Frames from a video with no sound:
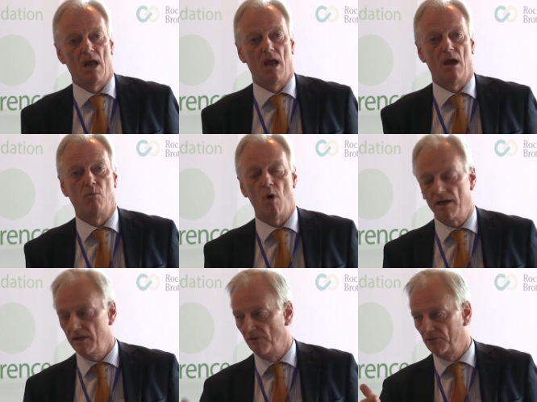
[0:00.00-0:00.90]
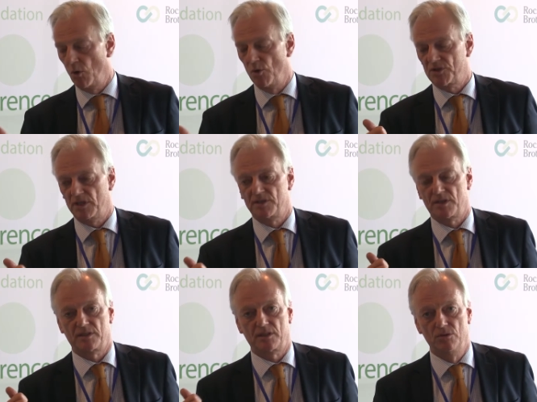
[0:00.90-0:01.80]
One, of course,
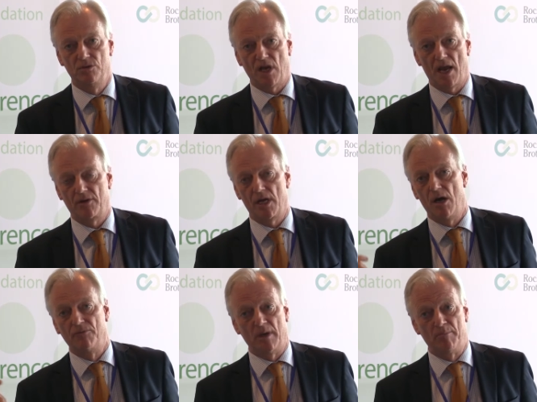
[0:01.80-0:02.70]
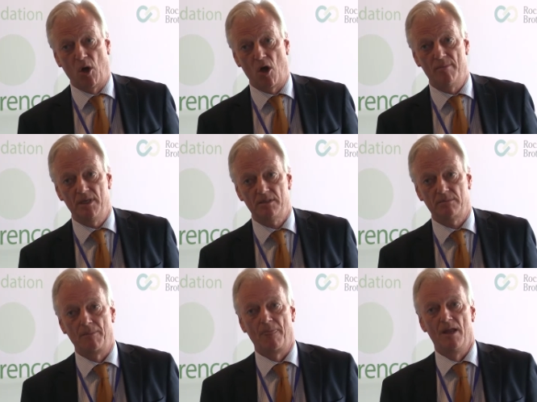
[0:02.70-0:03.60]
is this huge area of employment.